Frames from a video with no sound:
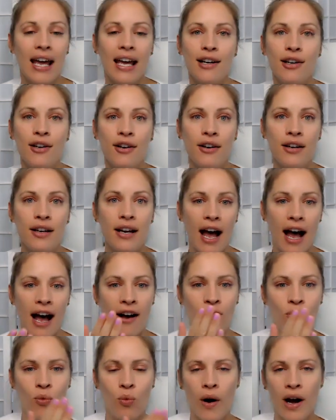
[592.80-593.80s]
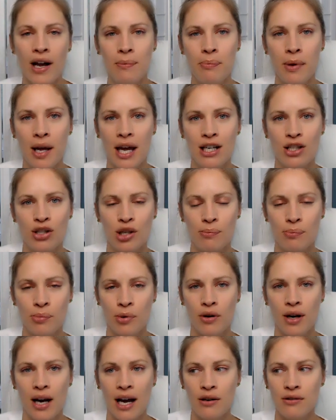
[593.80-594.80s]
It could have one patient
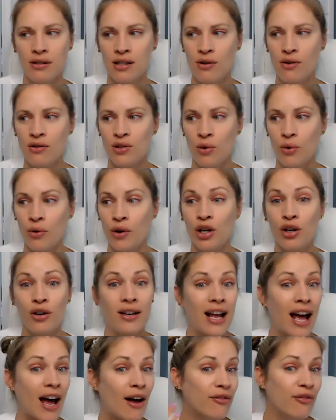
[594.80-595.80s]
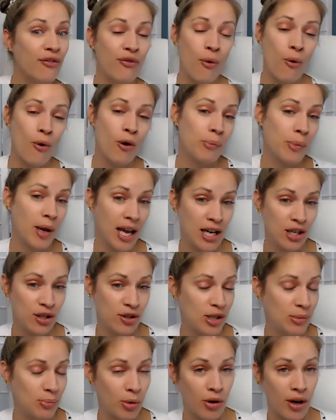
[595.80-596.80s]
per household or it could have four
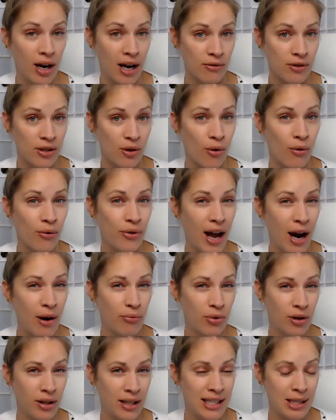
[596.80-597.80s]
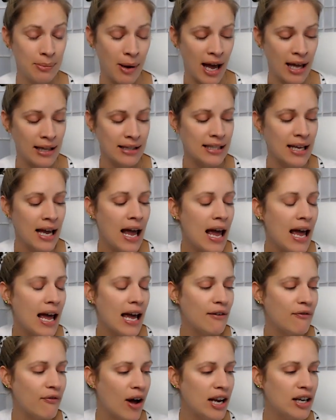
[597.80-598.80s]
patients per household. That really depends.
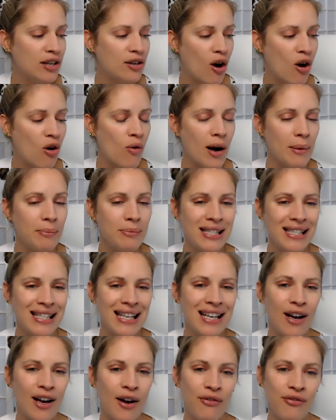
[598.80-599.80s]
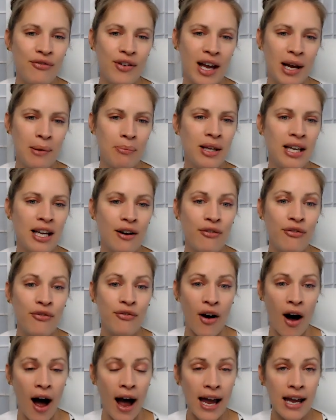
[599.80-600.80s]
If I know I'm seeing a family of
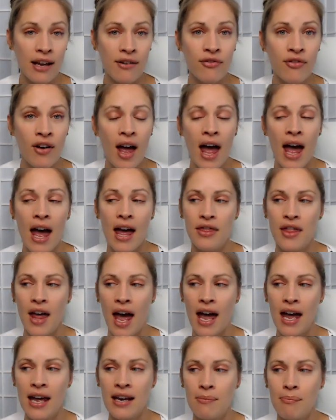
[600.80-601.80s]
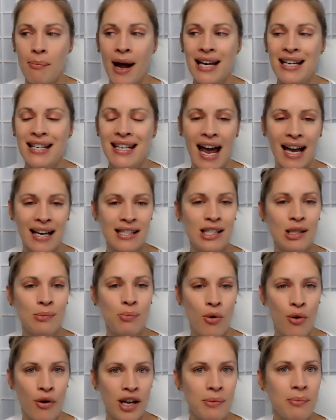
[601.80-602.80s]
five, then my next
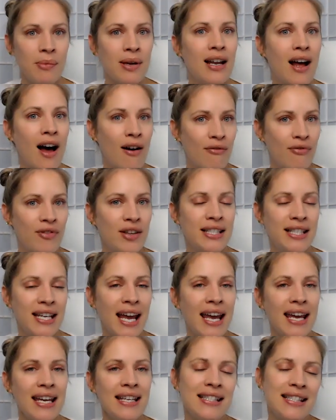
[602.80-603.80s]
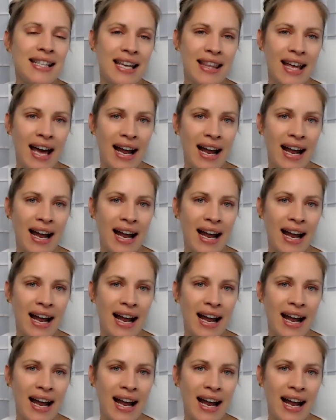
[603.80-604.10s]
appointment of the day, say